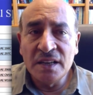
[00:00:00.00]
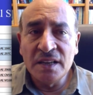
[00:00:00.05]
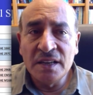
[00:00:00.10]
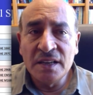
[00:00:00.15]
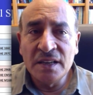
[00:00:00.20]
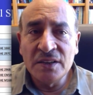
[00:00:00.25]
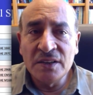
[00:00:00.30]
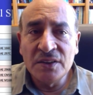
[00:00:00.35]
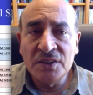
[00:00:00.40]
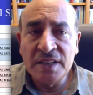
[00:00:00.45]

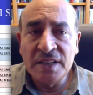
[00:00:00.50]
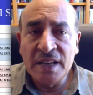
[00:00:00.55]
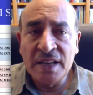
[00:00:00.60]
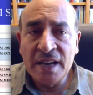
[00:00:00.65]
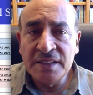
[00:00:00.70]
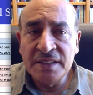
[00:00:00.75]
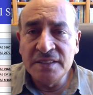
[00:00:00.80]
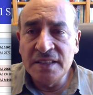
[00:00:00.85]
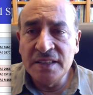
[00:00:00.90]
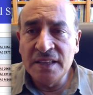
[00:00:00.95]
good
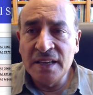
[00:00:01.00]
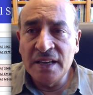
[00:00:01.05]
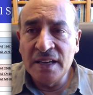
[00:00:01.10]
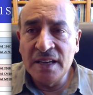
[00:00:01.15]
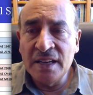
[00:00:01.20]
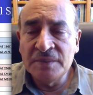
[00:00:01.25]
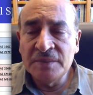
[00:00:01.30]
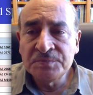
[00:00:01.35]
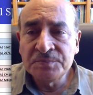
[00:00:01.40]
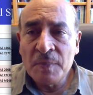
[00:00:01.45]
idea
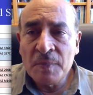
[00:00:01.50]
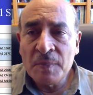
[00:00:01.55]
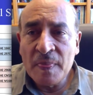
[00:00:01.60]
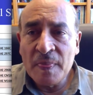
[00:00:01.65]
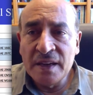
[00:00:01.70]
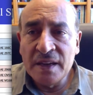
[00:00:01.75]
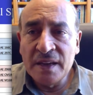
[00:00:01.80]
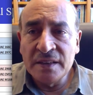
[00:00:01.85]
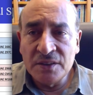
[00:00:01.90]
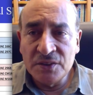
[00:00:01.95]

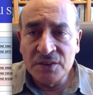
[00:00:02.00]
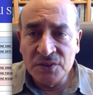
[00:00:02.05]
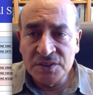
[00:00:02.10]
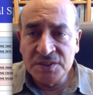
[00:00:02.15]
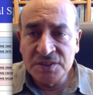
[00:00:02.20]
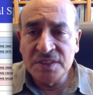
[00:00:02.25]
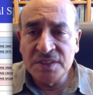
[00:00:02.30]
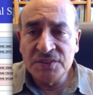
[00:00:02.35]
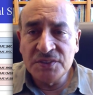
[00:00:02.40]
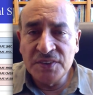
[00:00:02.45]
and a good
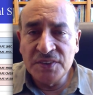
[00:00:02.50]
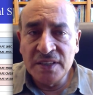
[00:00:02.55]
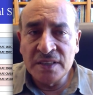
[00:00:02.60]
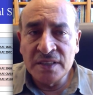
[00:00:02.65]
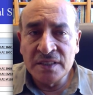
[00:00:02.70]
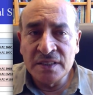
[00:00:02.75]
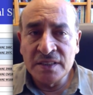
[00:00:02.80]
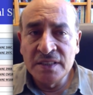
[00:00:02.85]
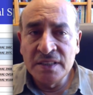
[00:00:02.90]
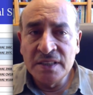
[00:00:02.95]

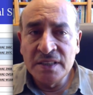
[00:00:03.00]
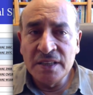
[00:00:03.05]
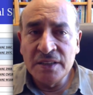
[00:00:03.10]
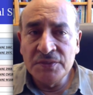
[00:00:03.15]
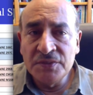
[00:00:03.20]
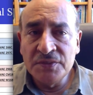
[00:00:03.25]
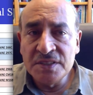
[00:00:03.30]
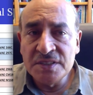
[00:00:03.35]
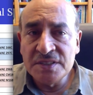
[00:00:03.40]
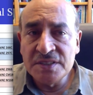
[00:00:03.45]
career if
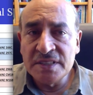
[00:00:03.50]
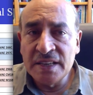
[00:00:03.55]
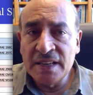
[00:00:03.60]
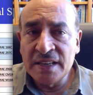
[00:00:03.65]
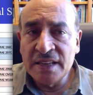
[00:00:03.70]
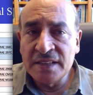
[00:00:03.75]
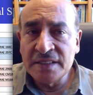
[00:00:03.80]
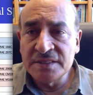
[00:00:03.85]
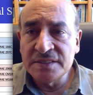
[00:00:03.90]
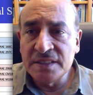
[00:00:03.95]
you
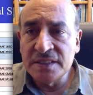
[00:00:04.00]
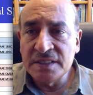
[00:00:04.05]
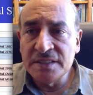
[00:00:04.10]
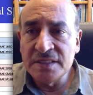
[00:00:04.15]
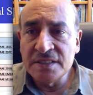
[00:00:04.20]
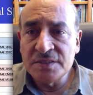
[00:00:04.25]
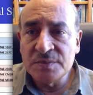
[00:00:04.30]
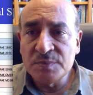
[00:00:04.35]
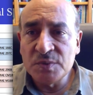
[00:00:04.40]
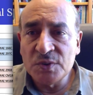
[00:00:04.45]
select this
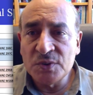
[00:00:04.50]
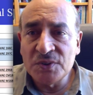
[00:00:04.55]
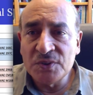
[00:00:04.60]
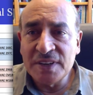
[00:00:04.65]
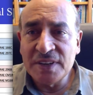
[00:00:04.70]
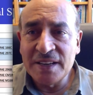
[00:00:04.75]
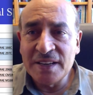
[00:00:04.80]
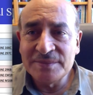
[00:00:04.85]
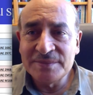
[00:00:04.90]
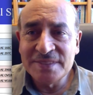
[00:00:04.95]

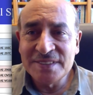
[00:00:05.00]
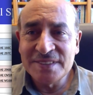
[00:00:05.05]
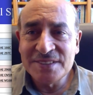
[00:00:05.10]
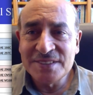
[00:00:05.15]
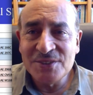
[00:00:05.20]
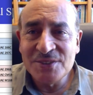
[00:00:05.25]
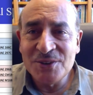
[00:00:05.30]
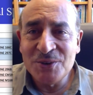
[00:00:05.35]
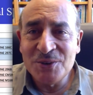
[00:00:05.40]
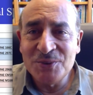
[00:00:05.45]
program.
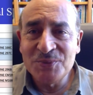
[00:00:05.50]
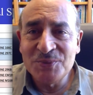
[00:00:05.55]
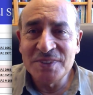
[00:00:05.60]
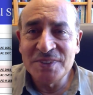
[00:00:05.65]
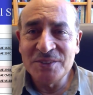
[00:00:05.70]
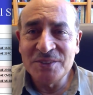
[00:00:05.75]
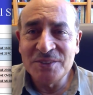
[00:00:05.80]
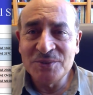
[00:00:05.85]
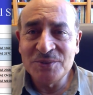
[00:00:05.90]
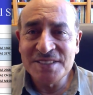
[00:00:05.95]
So hopefully
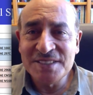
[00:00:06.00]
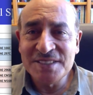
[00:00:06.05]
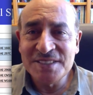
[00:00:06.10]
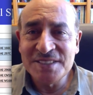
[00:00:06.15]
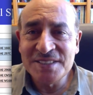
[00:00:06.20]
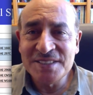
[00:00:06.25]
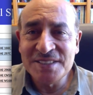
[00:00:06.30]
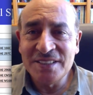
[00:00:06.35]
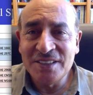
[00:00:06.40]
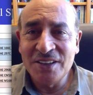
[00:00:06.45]
we'll see
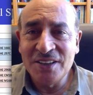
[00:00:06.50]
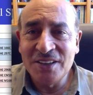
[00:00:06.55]
all